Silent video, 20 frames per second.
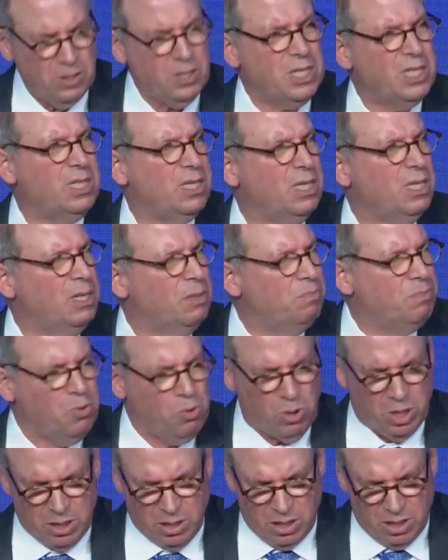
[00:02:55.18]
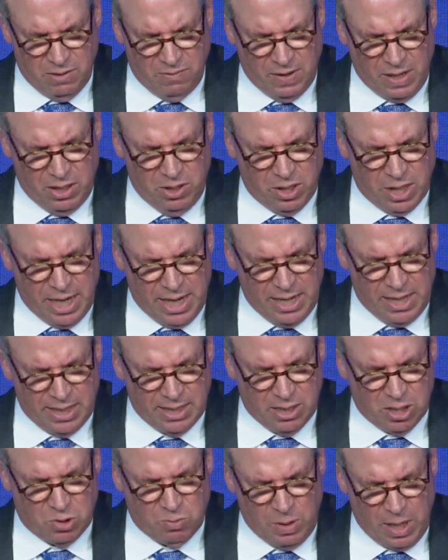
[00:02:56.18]
first is the importance of educating
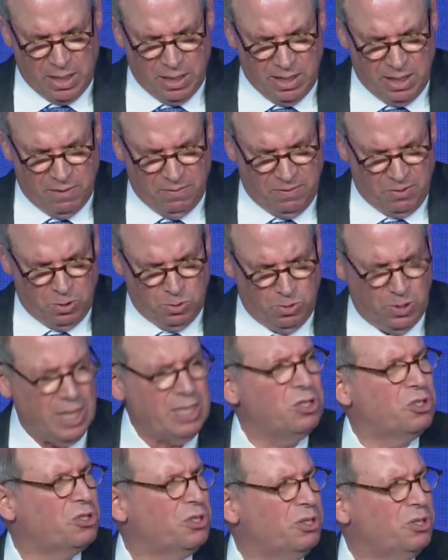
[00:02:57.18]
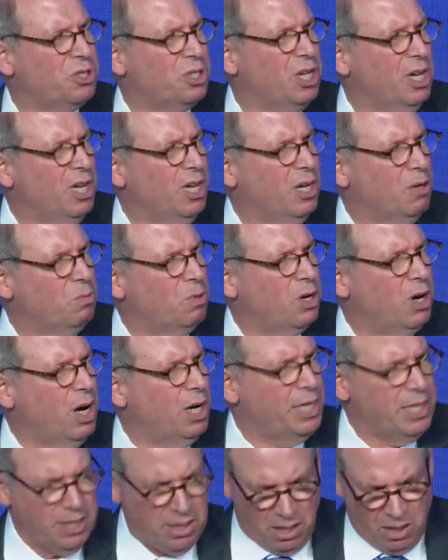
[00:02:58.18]
Israeli influentials
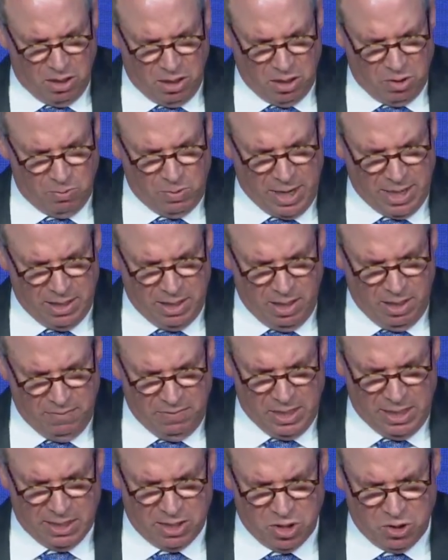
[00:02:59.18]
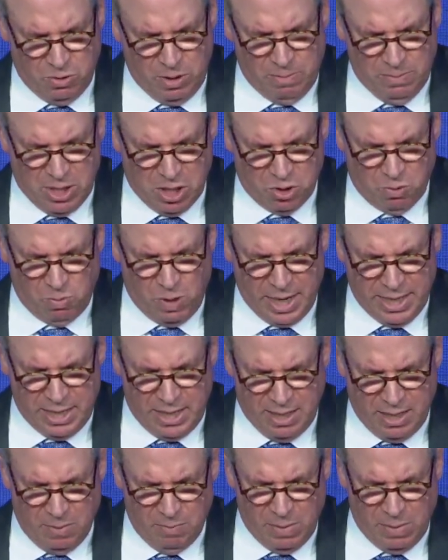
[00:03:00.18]
regarding the threat of the extremist right in